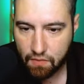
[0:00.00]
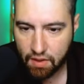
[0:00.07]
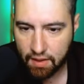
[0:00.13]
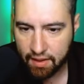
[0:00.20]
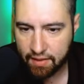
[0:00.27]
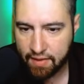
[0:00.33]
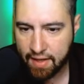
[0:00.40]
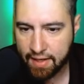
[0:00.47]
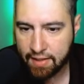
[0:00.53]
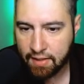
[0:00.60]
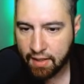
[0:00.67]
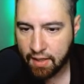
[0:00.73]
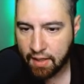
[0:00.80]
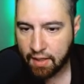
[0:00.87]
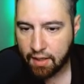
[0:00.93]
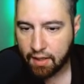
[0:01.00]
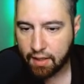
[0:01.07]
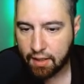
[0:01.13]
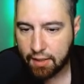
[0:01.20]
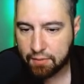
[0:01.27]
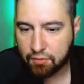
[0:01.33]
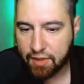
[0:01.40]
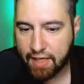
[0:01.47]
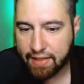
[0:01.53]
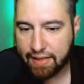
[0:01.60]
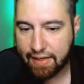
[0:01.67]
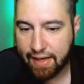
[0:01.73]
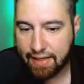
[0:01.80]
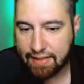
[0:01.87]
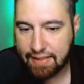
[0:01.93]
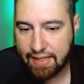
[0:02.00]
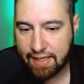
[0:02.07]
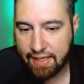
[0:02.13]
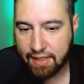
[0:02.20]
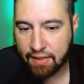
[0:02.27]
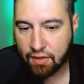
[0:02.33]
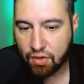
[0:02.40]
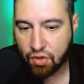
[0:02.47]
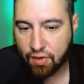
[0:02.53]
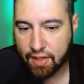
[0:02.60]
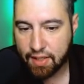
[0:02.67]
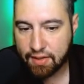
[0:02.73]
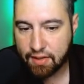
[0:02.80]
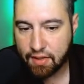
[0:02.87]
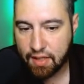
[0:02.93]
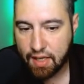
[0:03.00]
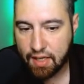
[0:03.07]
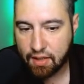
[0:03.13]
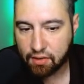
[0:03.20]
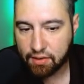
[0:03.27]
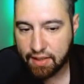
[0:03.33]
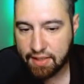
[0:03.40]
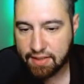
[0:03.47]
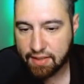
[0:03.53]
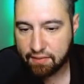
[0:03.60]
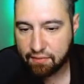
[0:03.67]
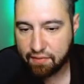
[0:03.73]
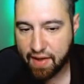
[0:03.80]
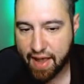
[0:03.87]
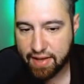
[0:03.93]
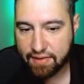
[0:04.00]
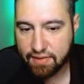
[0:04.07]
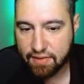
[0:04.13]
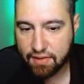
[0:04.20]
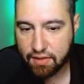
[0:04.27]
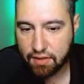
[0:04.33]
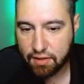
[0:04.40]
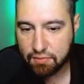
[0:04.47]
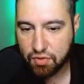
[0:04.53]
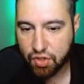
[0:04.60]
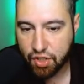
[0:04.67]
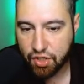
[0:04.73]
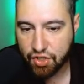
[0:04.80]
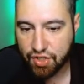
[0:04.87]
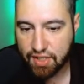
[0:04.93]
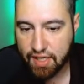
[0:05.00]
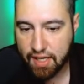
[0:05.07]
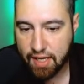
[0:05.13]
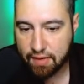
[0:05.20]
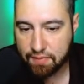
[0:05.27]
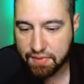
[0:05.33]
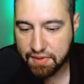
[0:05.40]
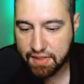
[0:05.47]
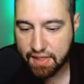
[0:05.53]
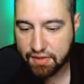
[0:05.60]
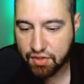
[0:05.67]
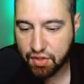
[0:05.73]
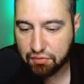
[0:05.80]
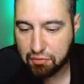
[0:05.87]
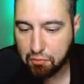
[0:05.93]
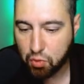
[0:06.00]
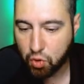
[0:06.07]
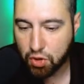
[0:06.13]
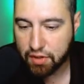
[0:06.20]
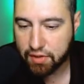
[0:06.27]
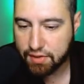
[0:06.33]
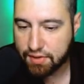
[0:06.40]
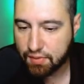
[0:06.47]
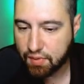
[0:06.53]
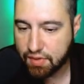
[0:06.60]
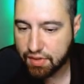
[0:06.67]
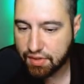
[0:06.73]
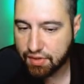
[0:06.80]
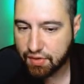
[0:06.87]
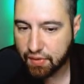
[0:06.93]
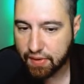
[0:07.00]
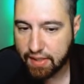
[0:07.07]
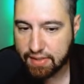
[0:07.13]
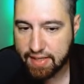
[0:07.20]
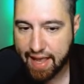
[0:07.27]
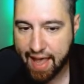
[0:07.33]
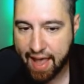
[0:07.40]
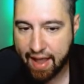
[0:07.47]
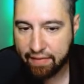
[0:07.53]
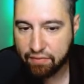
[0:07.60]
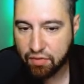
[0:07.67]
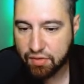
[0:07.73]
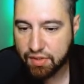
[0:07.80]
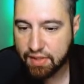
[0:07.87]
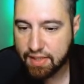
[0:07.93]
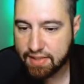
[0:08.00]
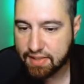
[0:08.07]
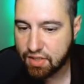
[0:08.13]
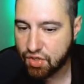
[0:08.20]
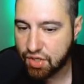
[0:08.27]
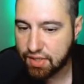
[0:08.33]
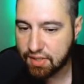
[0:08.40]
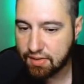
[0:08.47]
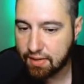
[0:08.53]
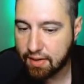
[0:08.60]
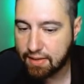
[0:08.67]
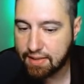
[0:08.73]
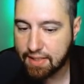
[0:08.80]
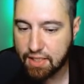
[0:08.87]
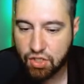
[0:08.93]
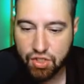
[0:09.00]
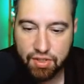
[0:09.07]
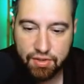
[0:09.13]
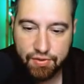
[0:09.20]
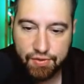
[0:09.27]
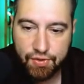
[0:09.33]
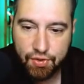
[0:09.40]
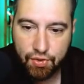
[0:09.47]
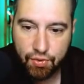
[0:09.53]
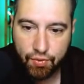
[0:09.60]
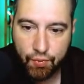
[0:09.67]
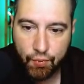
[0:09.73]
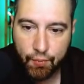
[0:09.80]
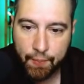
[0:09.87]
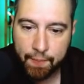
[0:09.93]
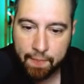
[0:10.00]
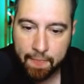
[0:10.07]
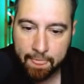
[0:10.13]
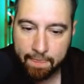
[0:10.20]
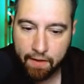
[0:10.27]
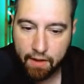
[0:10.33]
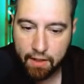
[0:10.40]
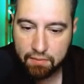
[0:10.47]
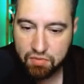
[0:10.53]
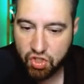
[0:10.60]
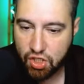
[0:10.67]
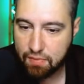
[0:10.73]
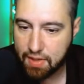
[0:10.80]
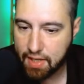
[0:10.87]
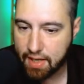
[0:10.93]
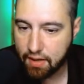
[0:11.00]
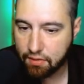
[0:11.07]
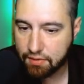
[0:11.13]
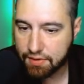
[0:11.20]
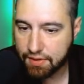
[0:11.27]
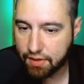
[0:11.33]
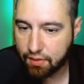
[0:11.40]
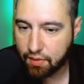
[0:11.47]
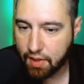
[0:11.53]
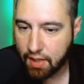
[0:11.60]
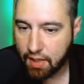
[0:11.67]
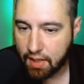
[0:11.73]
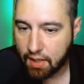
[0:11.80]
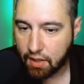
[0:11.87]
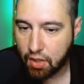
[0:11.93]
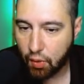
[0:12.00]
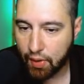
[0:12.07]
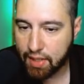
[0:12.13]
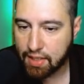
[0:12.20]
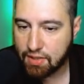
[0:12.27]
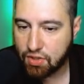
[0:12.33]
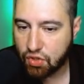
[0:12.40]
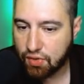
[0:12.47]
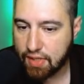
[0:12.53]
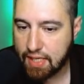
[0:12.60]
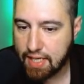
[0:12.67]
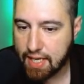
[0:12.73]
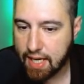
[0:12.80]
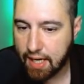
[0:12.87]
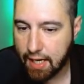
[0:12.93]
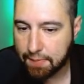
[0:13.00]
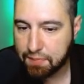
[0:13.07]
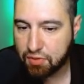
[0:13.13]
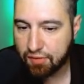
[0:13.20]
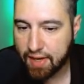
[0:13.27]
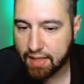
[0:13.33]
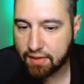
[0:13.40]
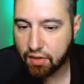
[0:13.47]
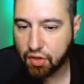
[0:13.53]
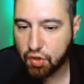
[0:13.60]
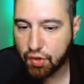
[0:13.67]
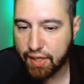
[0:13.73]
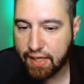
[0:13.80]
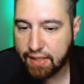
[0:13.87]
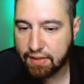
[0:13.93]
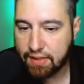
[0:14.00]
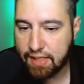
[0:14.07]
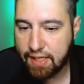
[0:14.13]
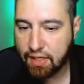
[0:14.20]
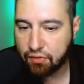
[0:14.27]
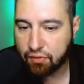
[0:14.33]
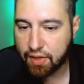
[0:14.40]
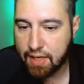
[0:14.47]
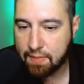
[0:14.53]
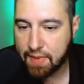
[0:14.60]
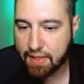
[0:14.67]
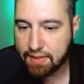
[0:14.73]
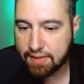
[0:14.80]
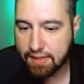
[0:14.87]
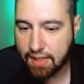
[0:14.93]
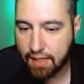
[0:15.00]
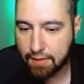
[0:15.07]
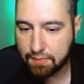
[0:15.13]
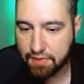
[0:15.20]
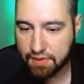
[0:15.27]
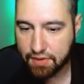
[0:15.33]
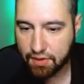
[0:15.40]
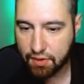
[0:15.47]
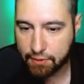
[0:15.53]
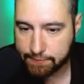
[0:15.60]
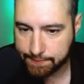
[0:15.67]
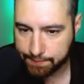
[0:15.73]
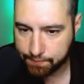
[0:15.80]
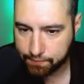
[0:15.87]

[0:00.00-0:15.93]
and then rank 19, you'll get the elite and fast charge TMs as your rewards, which is great to have. Those are nice additions to GBL. So, going into the cups, we got the Great League Remix Cup. So.